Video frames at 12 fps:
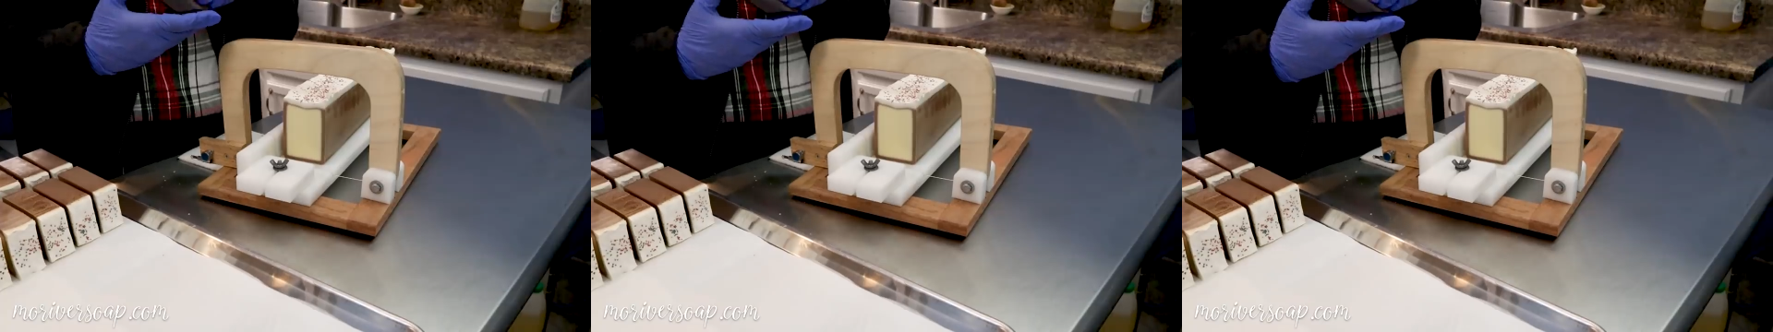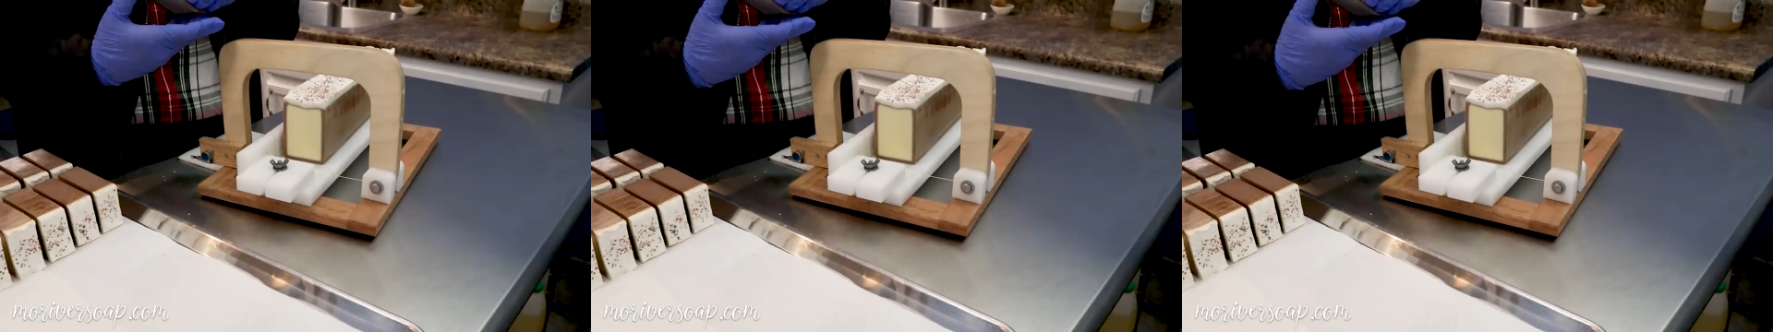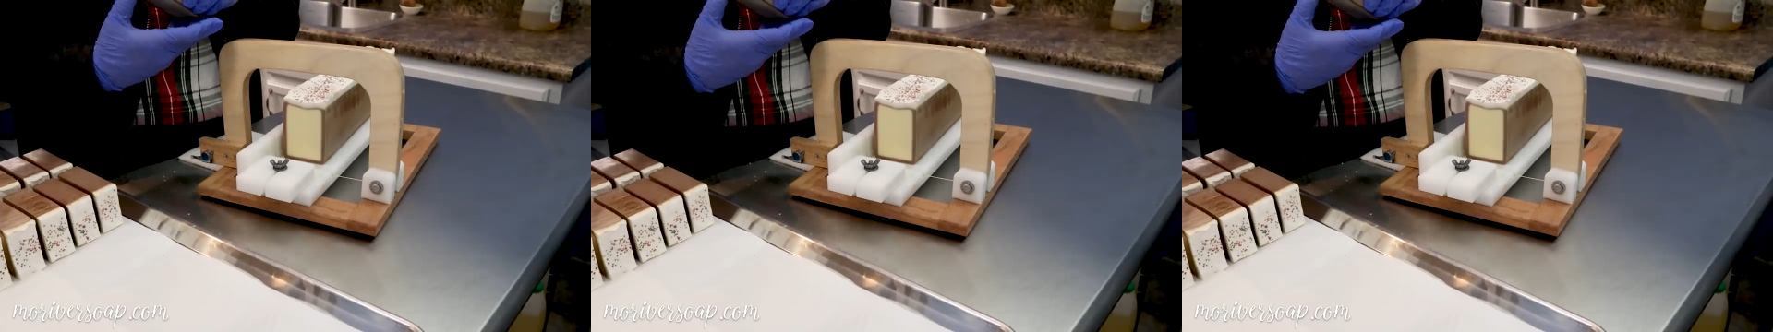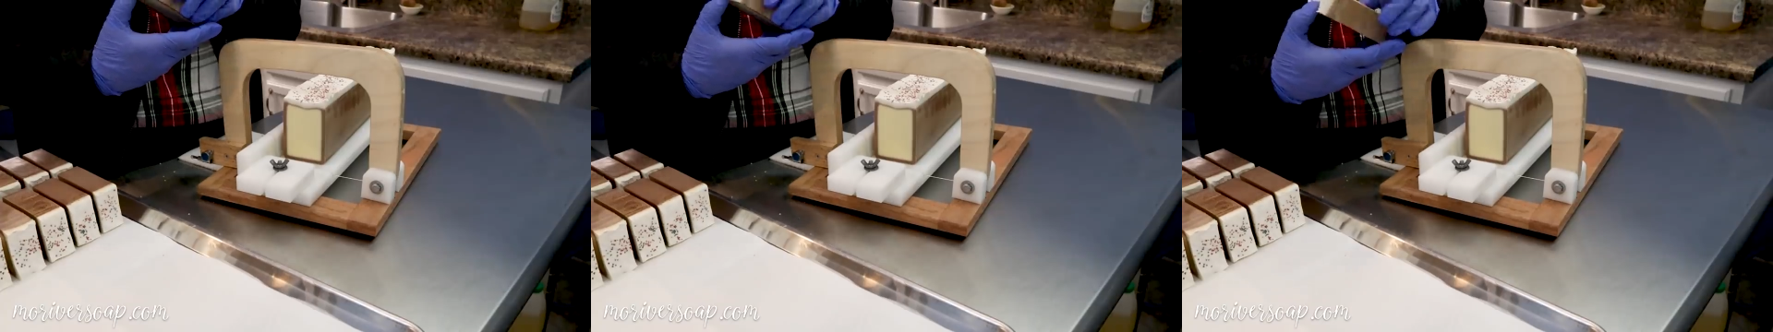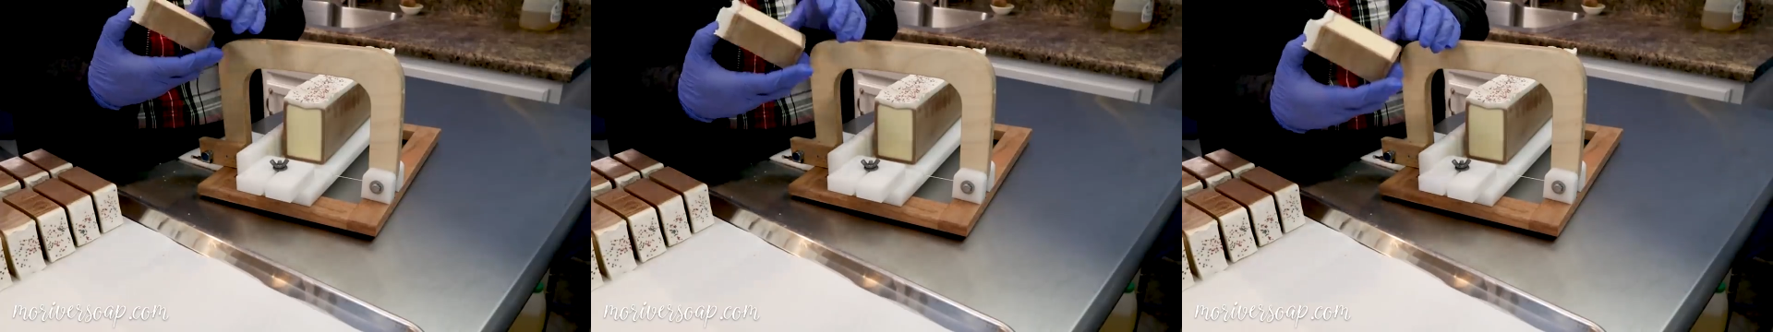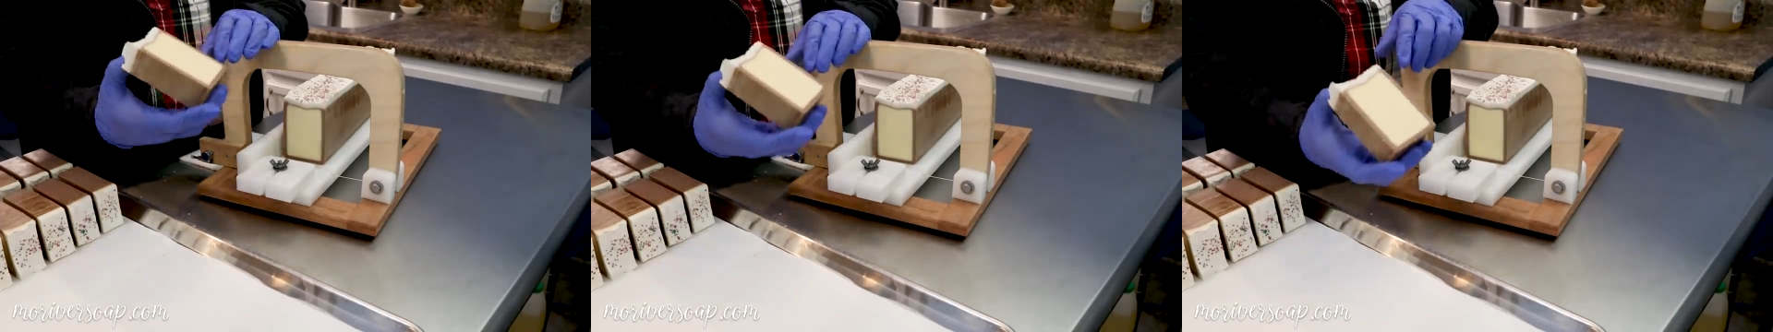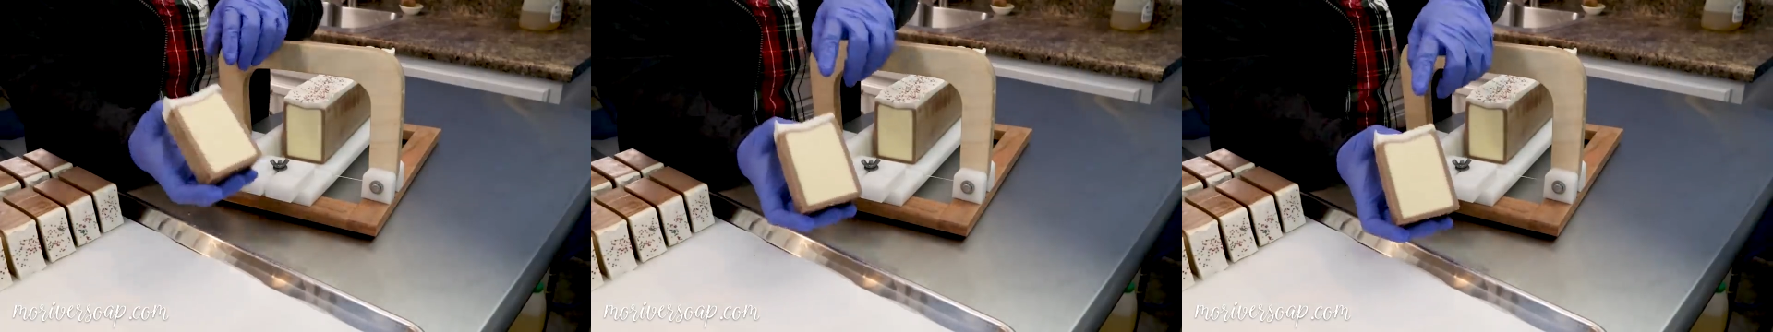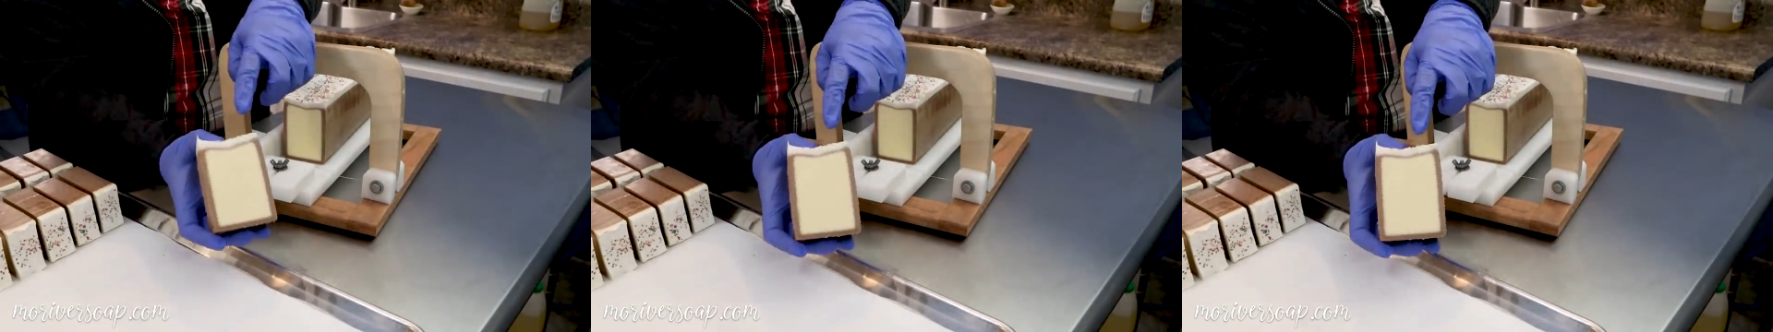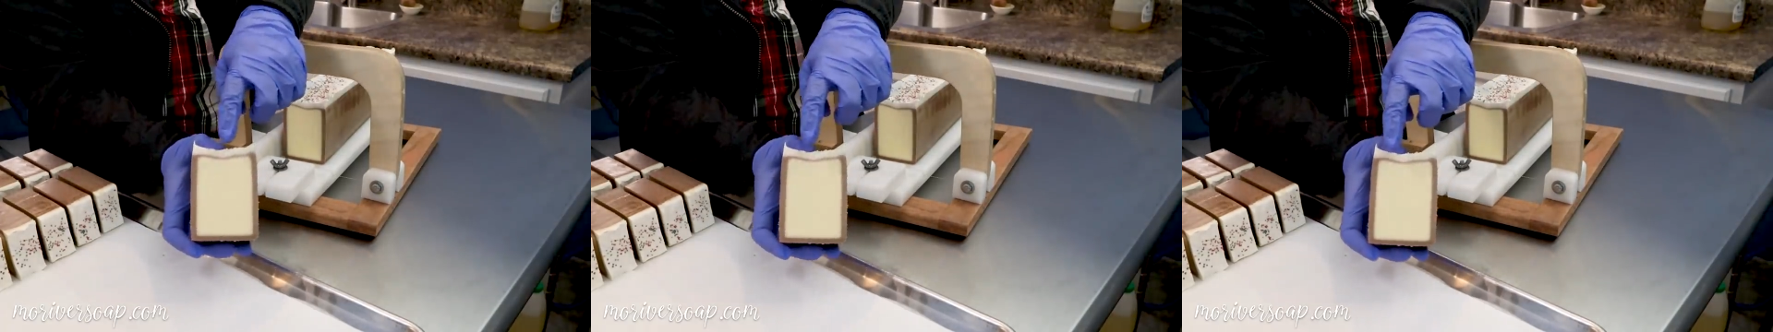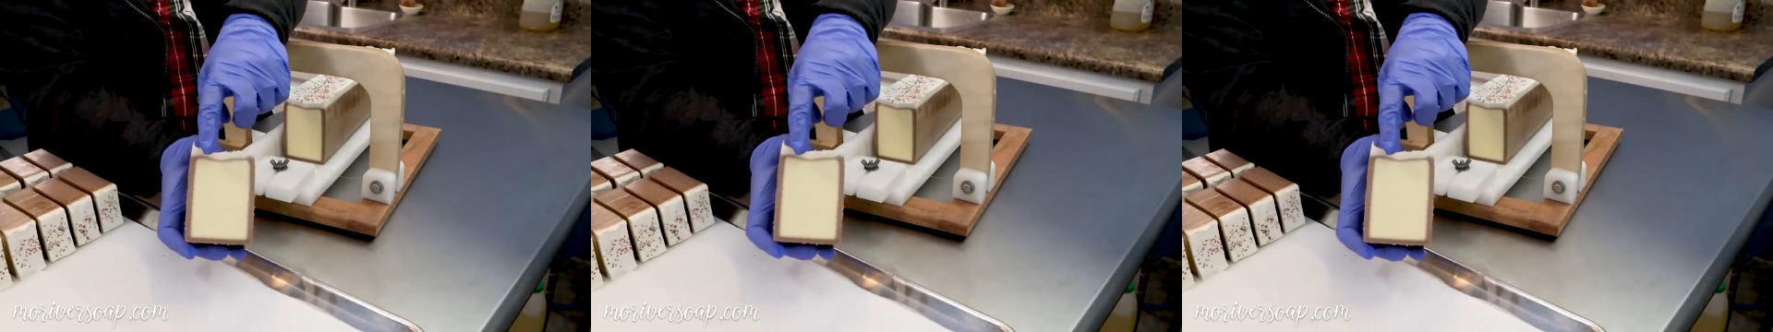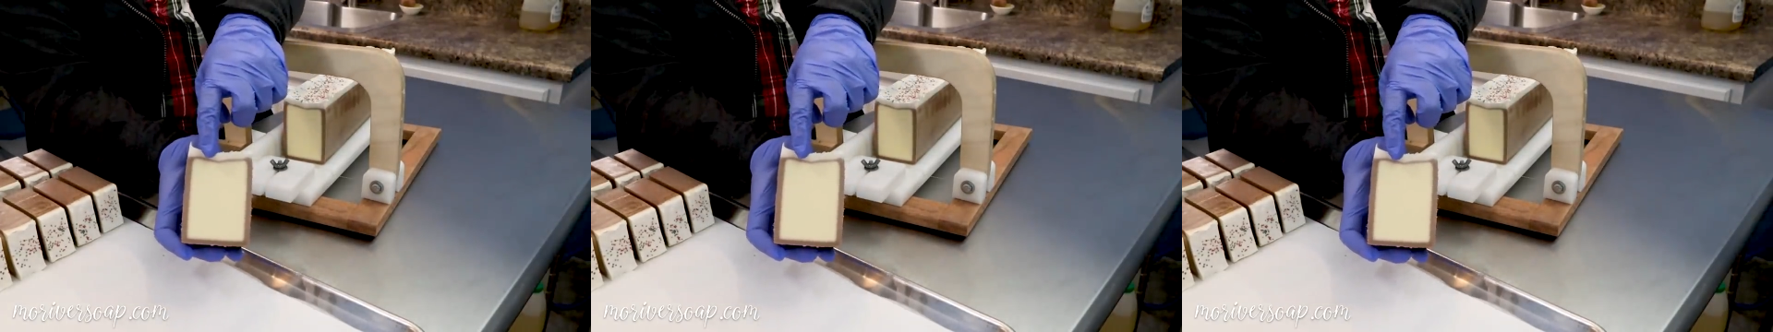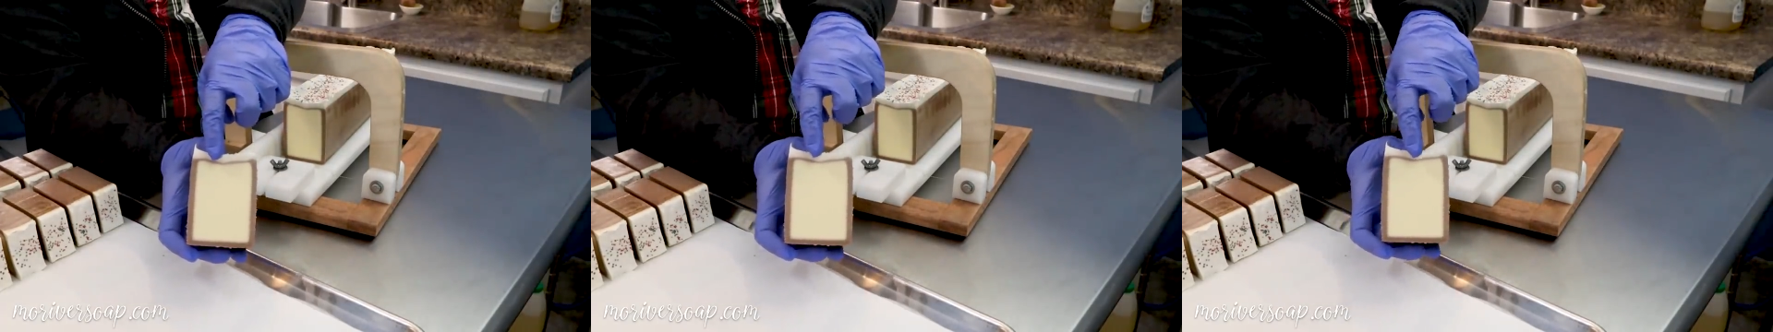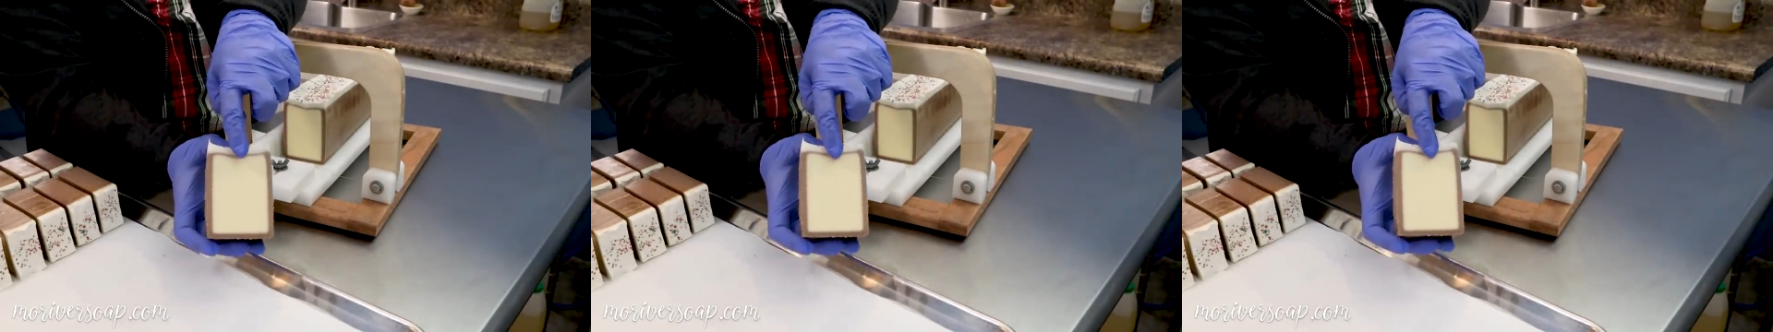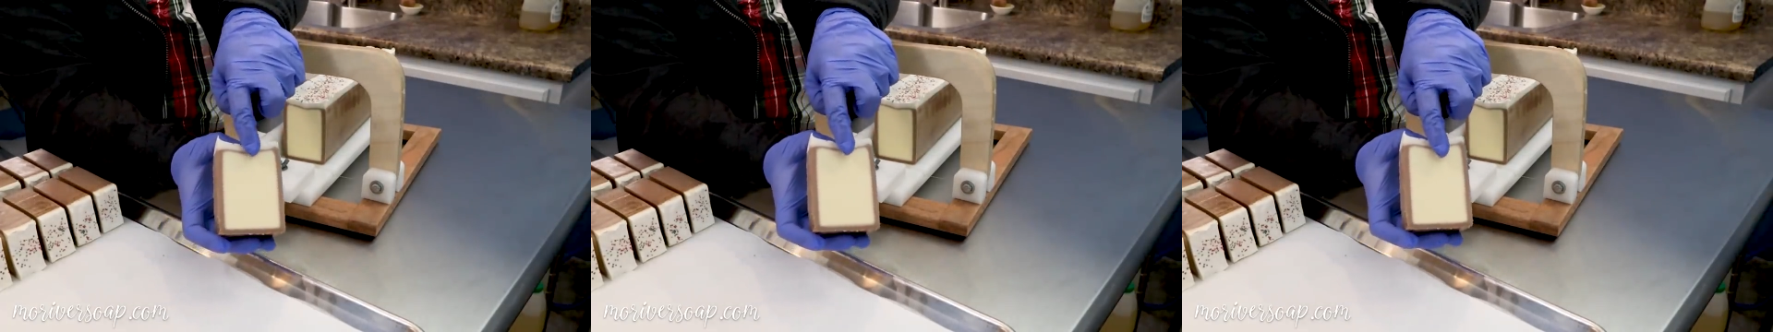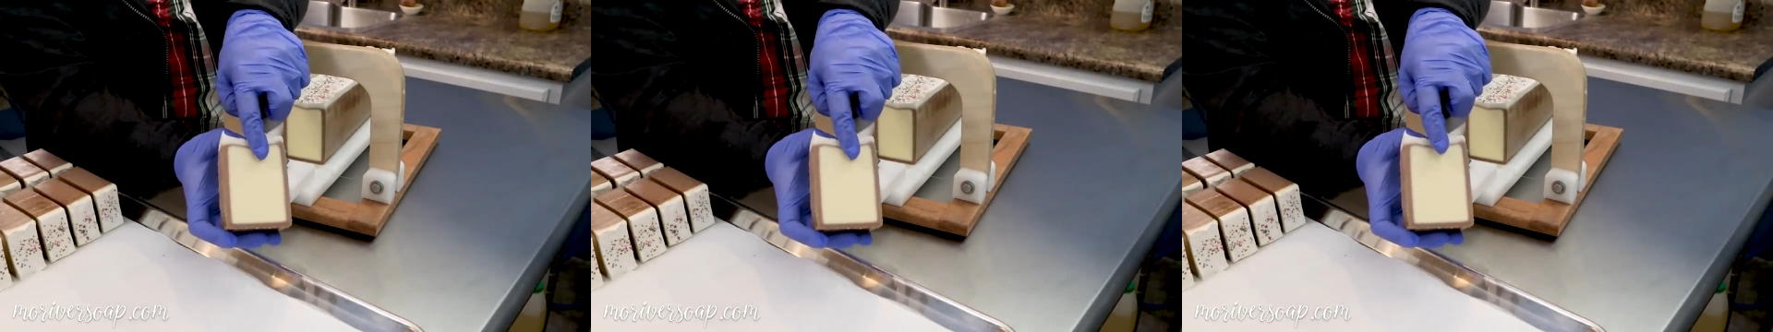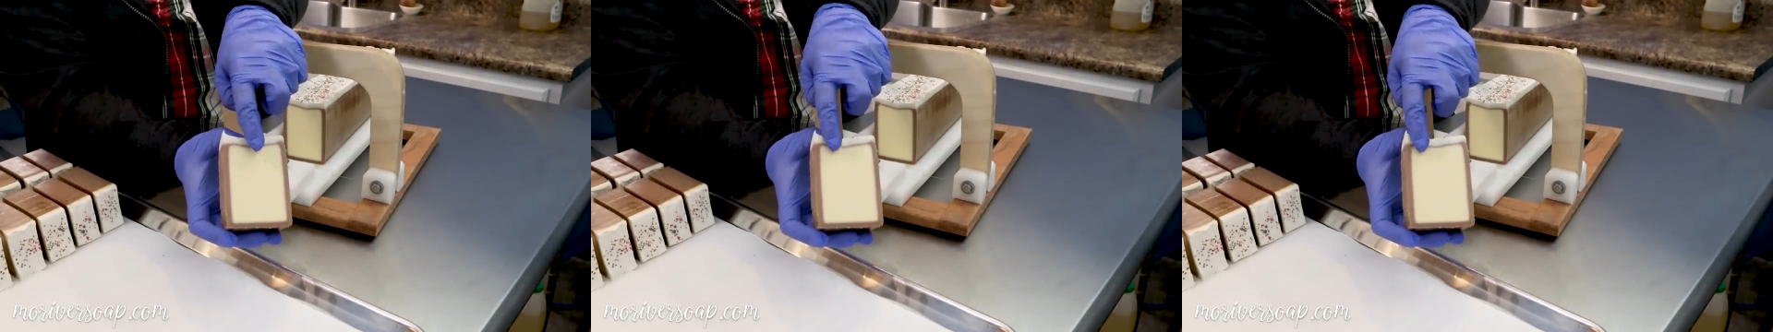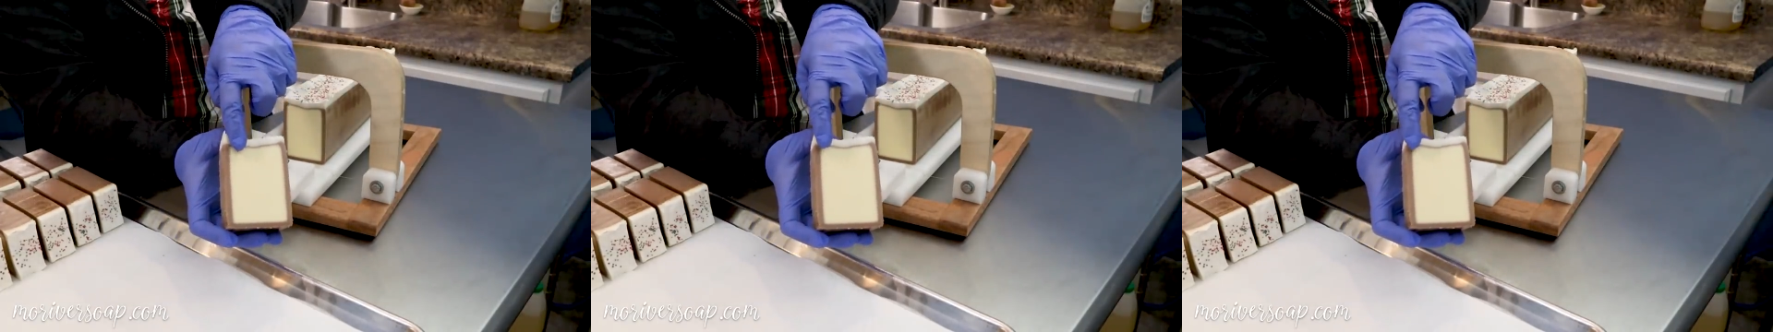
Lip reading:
No face is visible, so there are no lips to read.